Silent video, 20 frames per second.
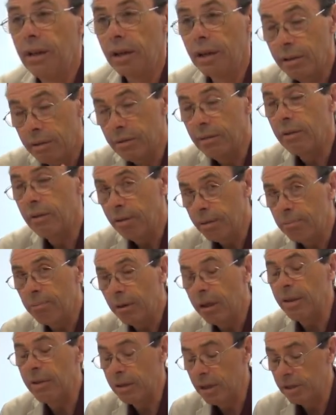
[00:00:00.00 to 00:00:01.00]
And he's
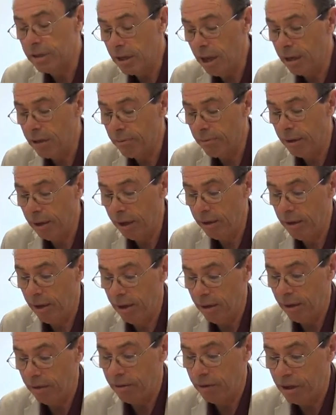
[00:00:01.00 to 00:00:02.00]
pretty successful, I
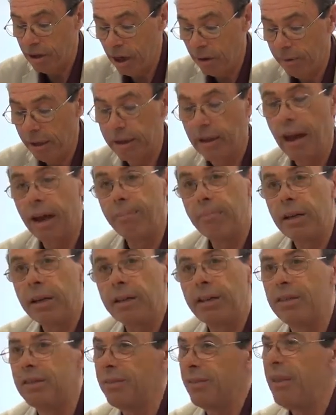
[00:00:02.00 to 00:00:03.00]
think, at showing that,
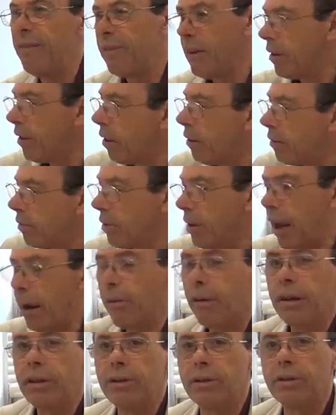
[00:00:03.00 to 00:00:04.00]
because even though
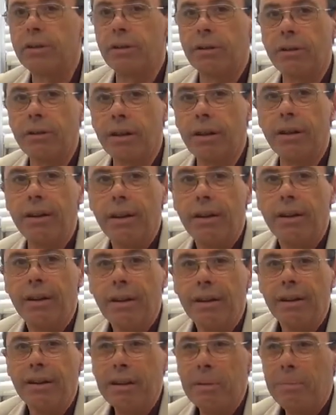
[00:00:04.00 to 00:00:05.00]
characters are
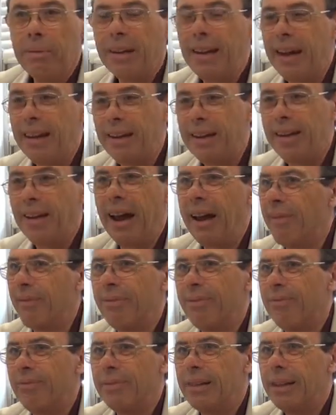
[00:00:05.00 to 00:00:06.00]
in the play,
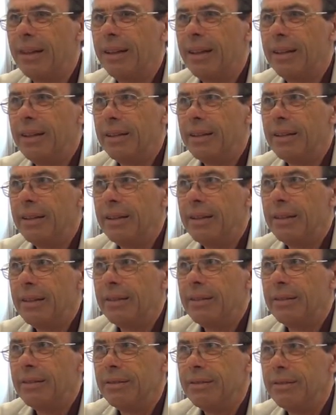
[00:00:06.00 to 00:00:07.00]
have
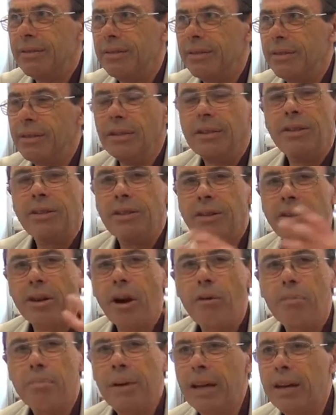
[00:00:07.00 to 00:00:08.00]

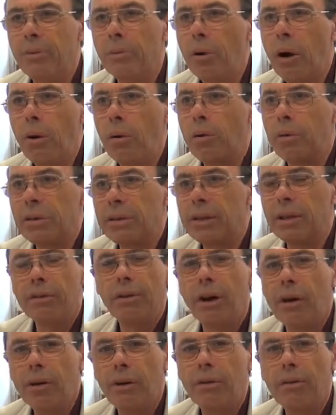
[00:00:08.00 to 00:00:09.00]
no big roles.
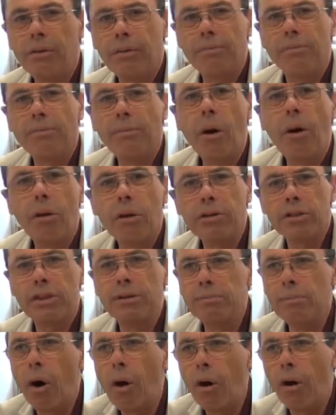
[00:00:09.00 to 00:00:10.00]
They're all
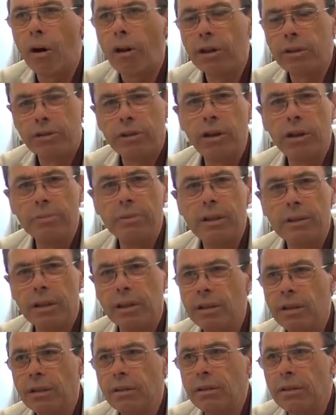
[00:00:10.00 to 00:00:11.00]
small in terms of
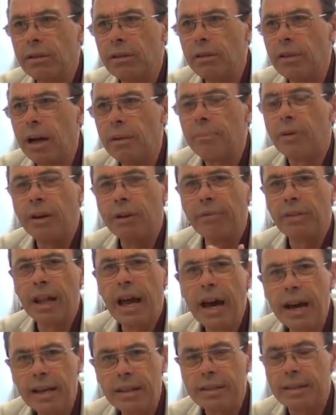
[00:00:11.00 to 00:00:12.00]
the number of
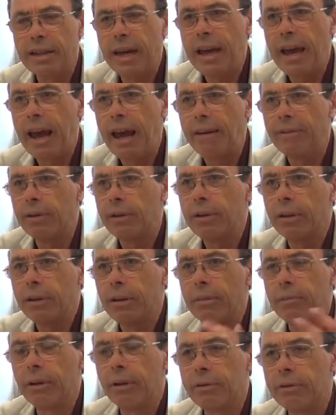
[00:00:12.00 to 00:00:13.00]
lines they have or the
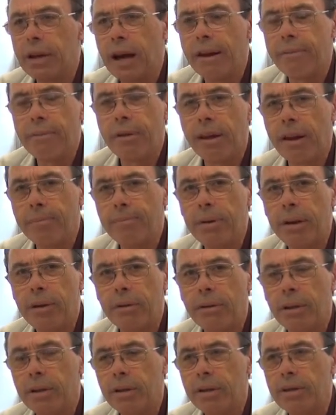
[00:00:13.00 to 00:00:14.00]
number of times they
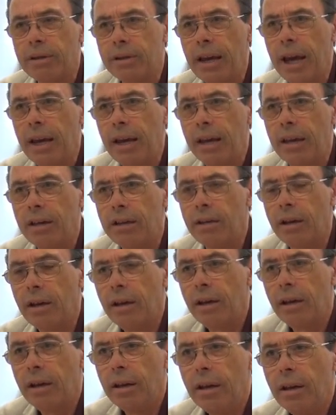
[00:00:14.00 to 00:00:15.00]
appear on the stage,
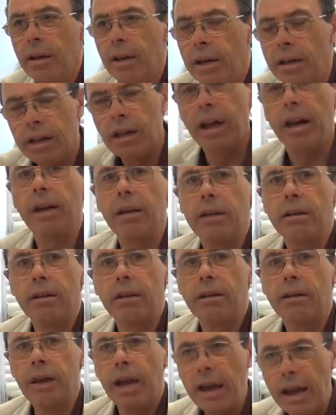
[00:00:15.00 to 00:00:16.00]
and yet
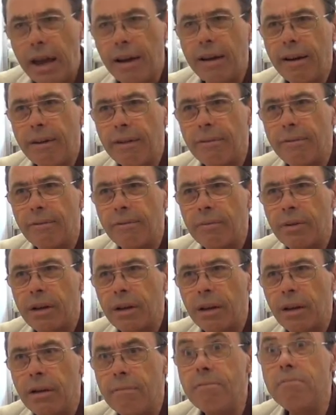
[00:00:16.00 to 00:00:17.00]
they have
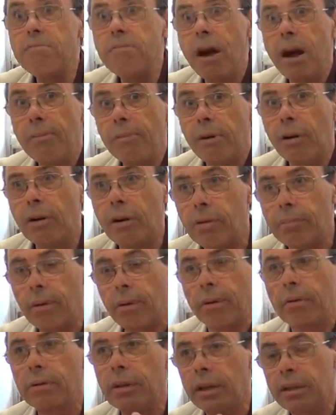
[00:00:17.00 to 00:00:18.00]
a
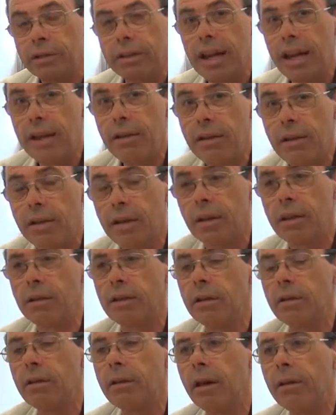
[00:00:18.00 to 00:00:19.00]
memorable intensity
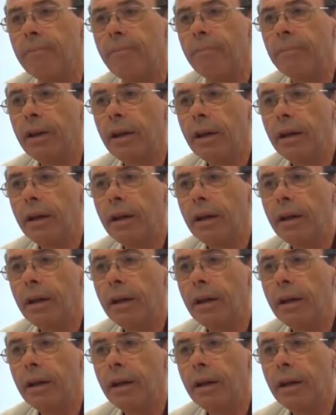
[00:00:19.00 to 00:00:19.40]
to them